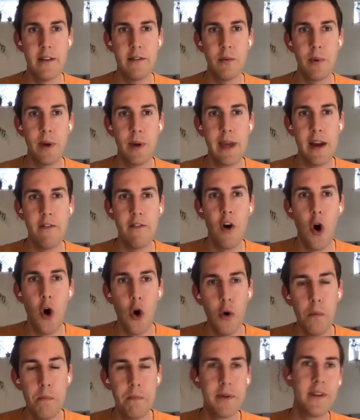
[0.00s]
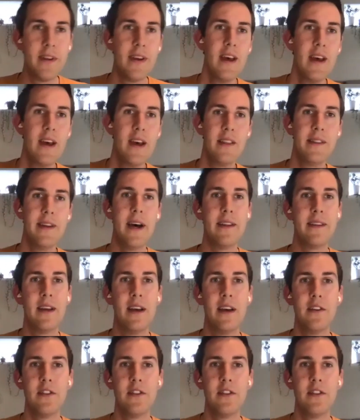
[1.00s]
So we kind of hoped that